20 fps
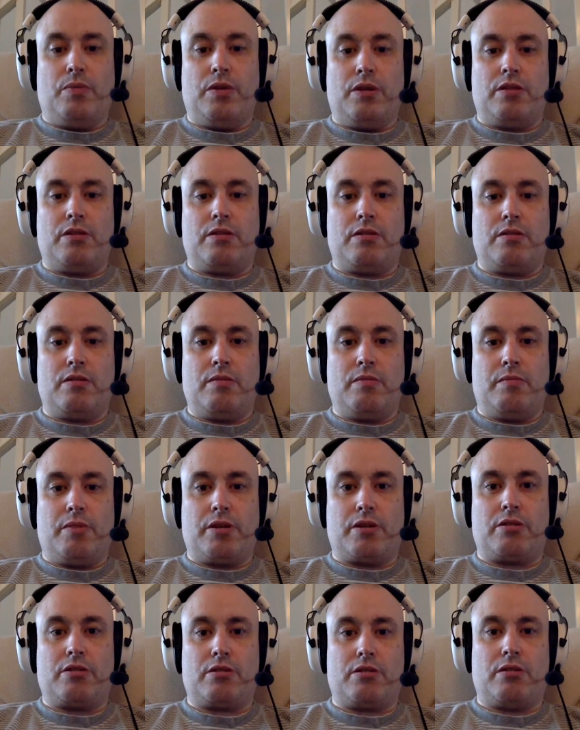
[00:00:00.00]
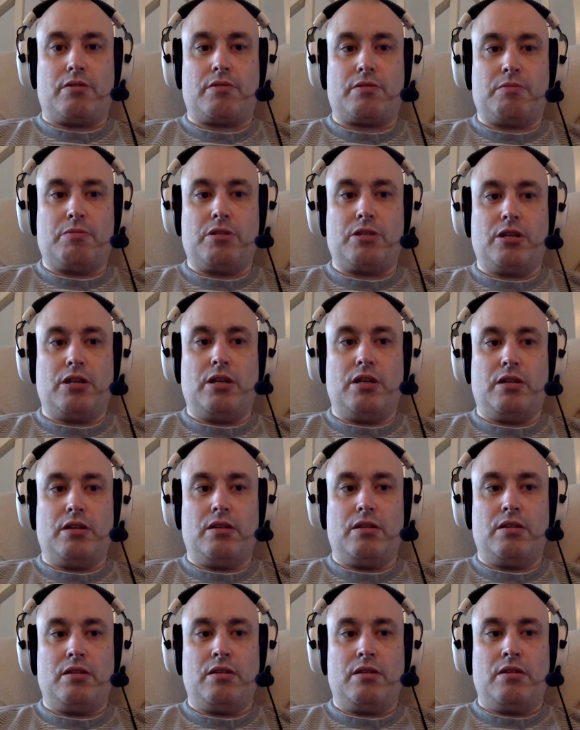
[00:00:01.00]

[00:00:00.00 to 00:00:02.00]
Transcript: with Microsoft's machine